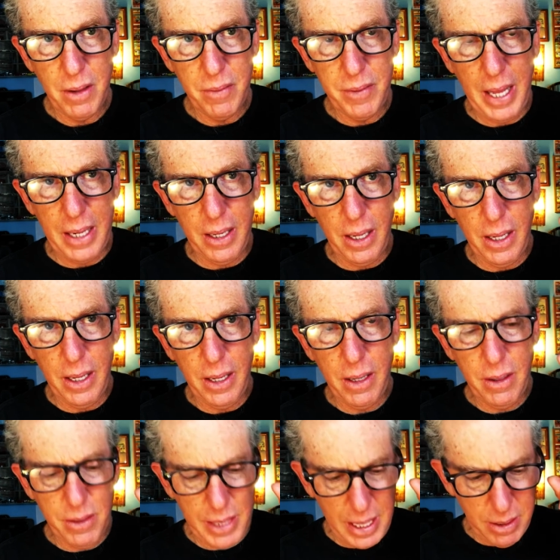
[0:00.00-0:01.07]
that
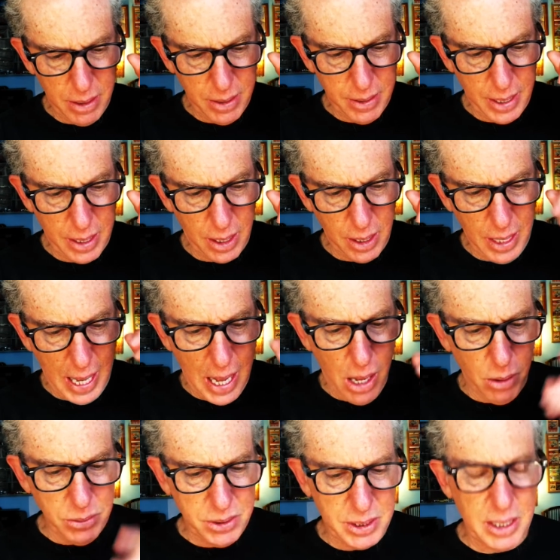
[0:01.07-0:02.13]

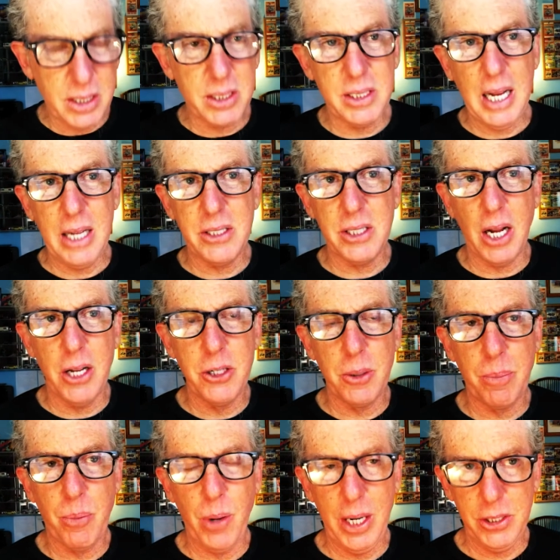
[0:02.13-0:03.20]
allows success under
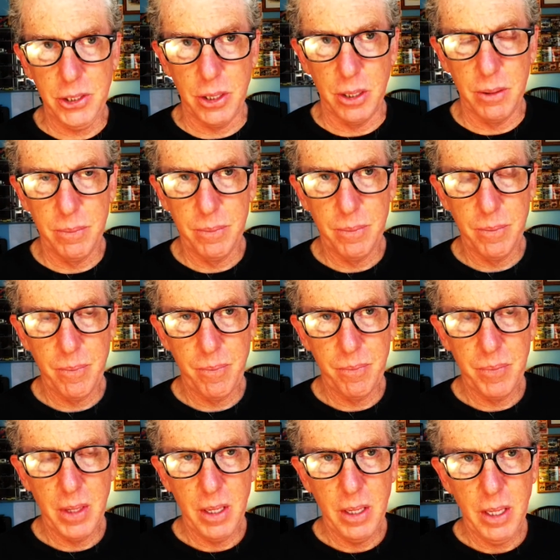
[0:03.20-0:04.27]
pressure
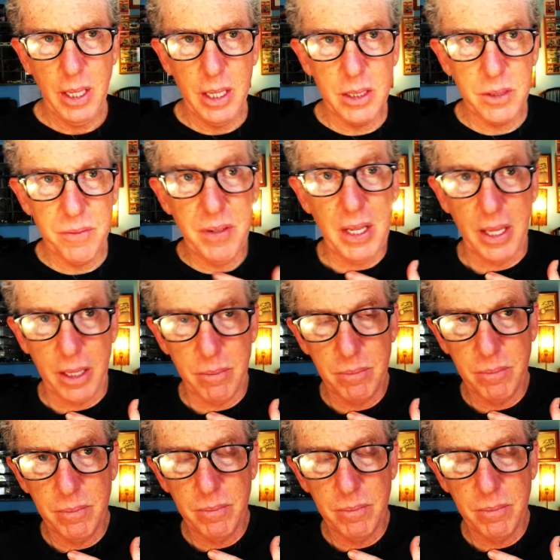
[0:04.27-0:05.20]
is feeling.